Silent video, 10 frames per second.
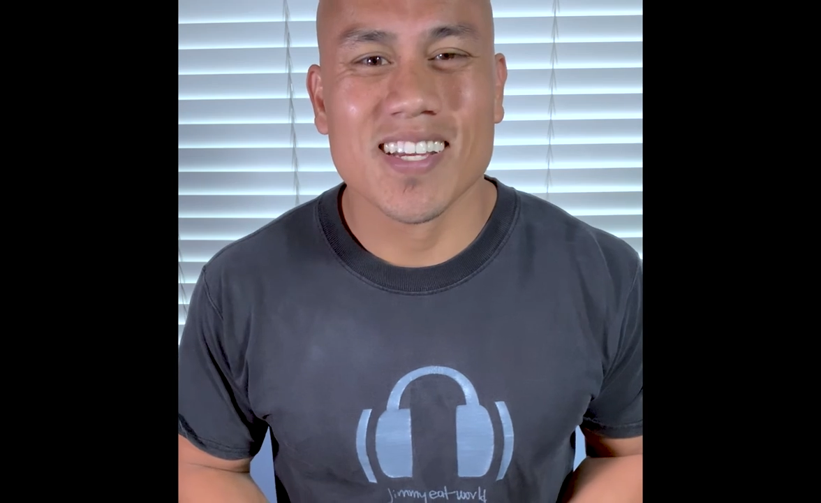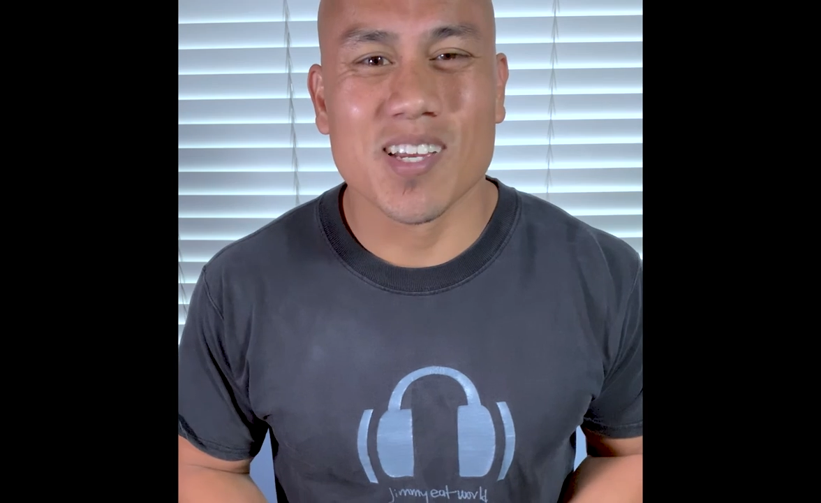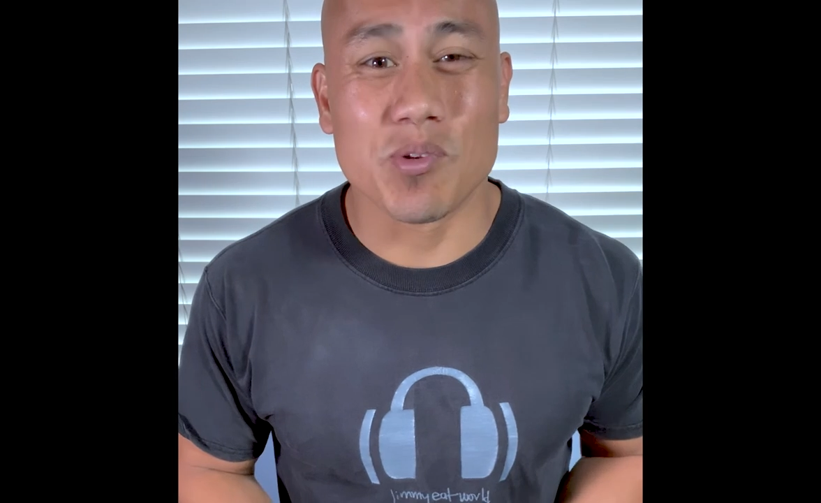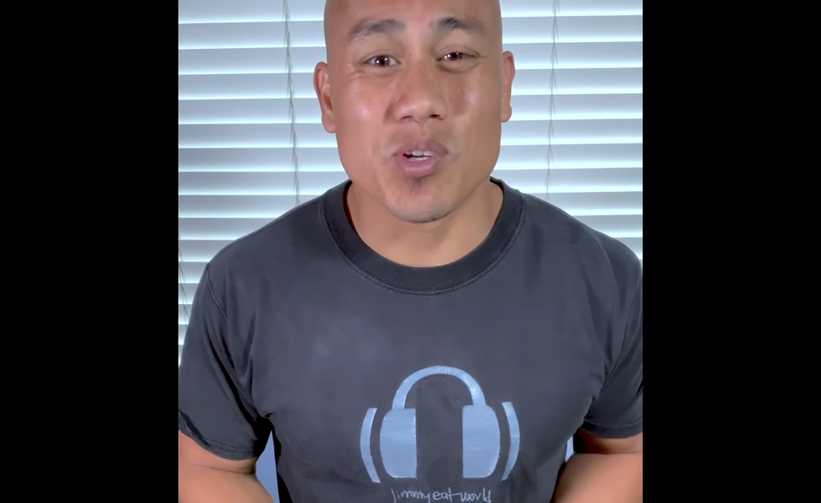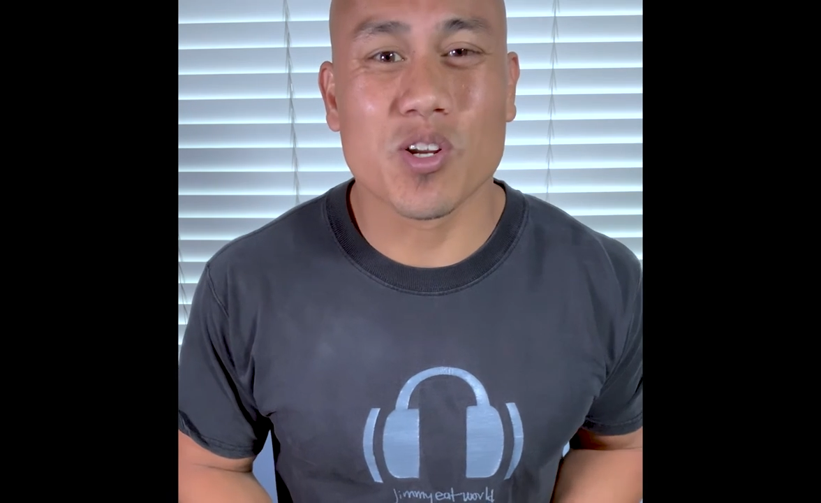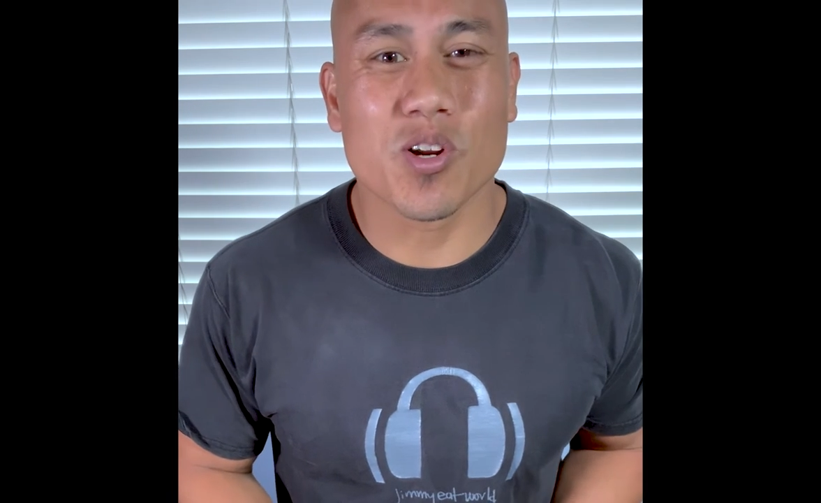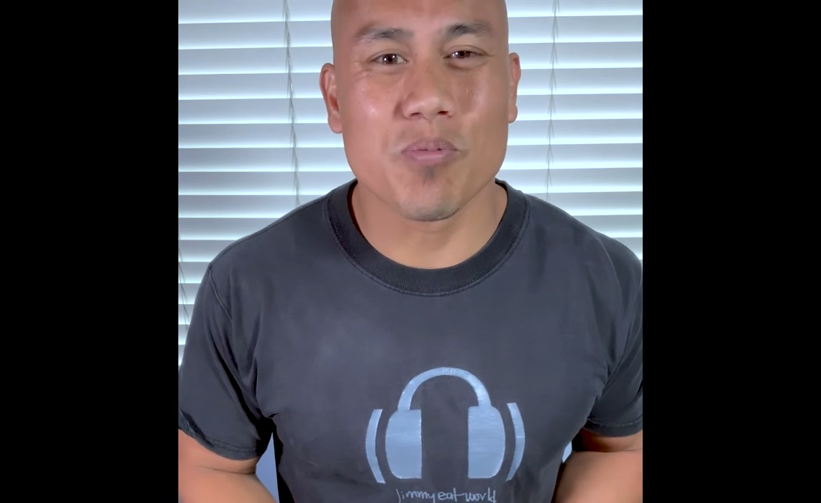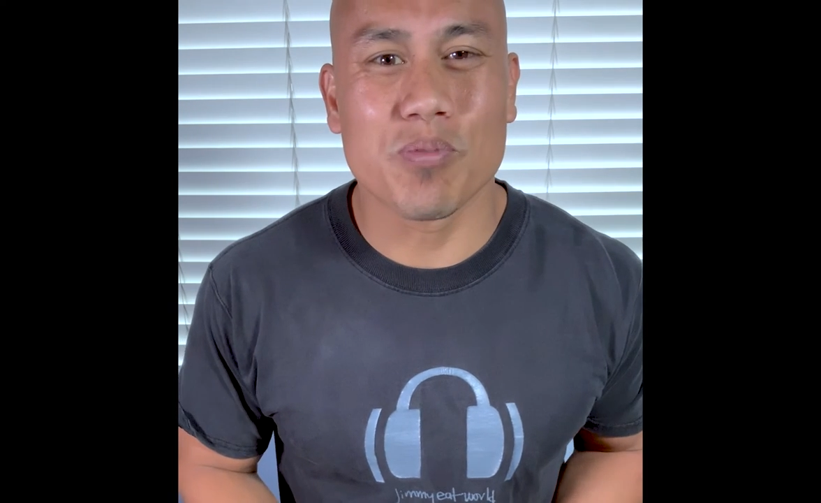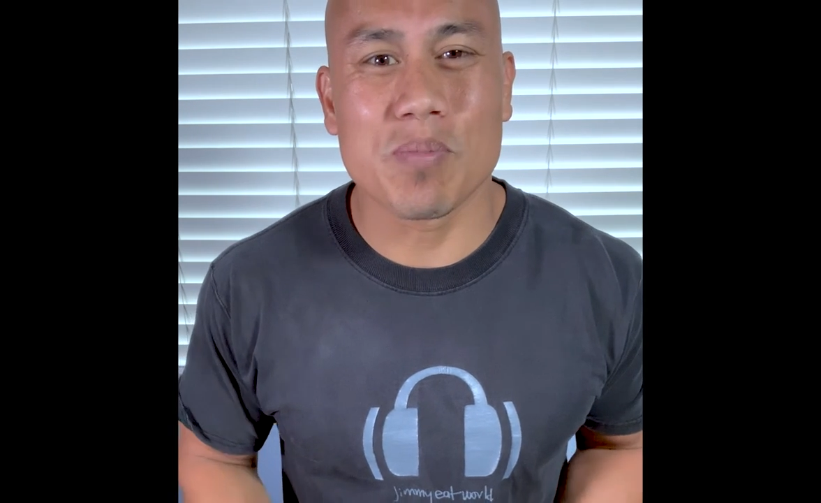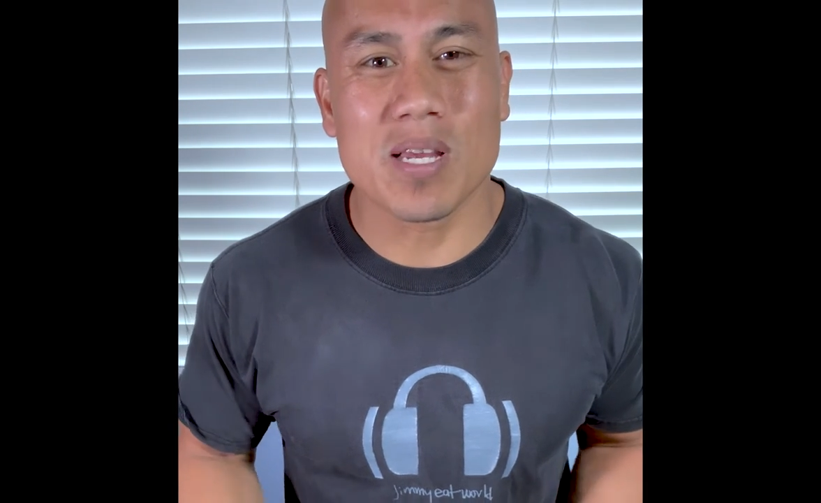community
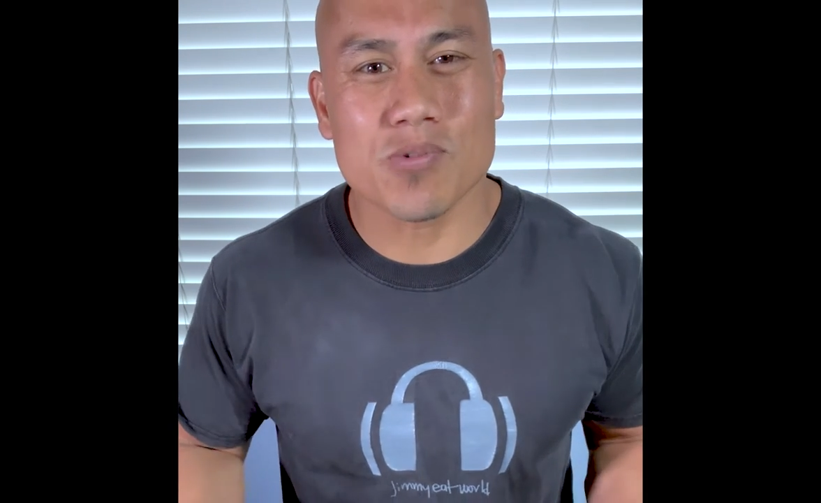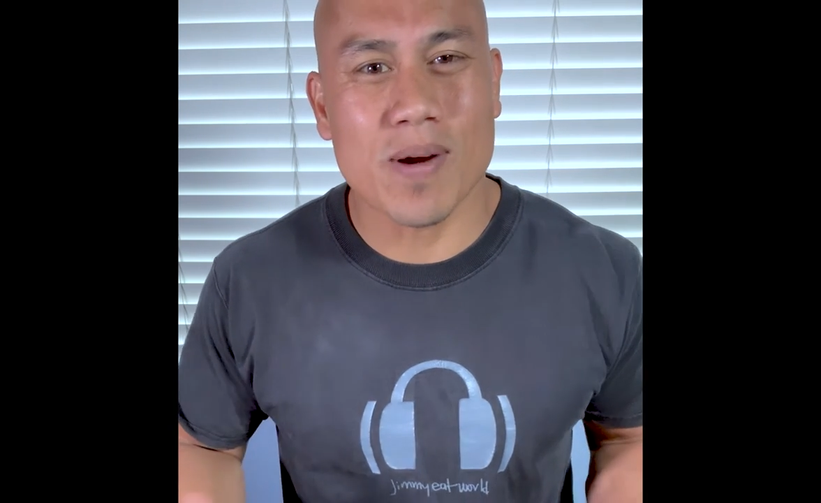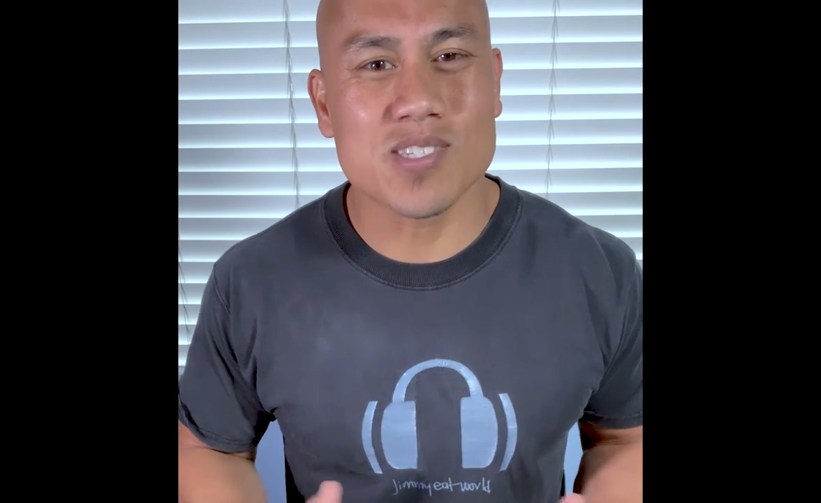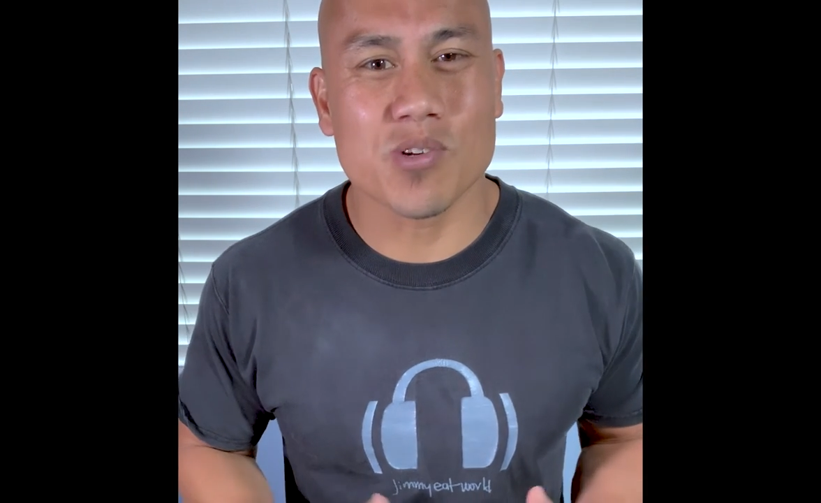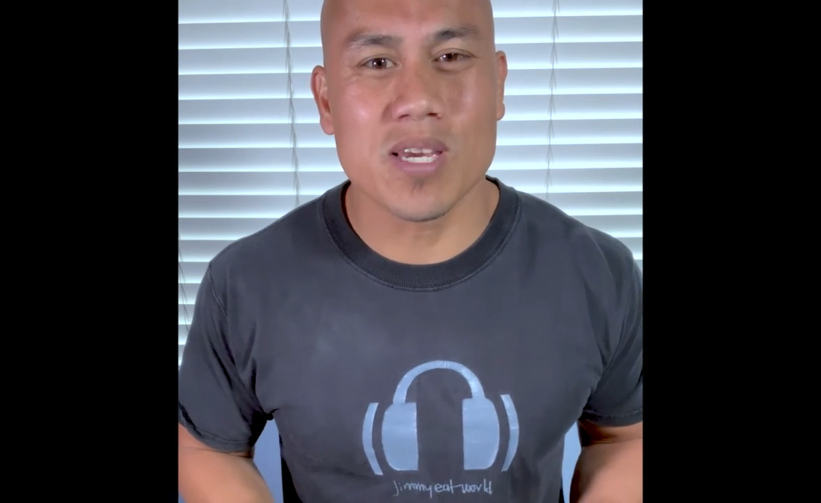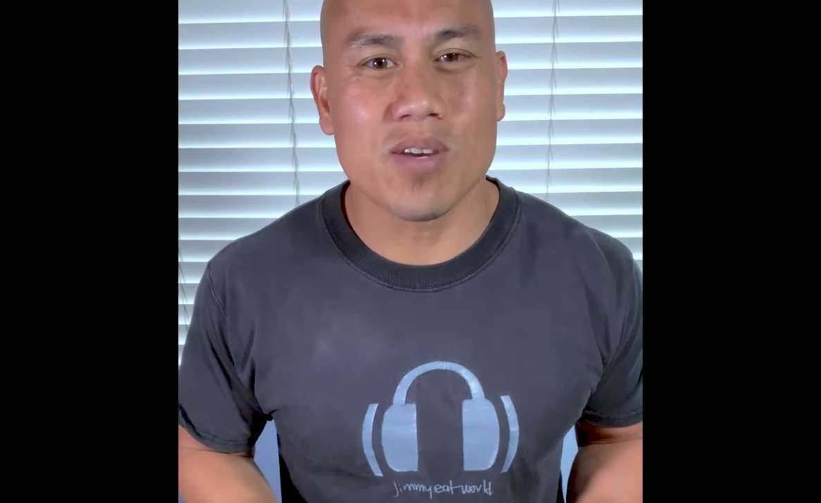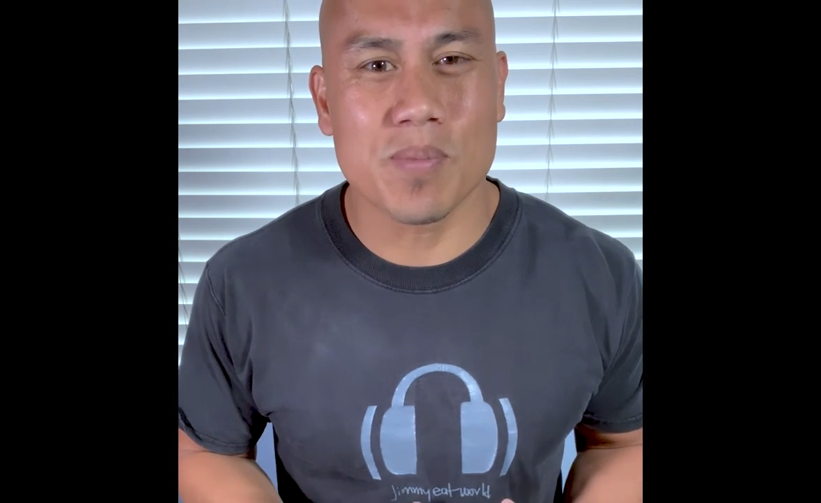group, we meet twice a week.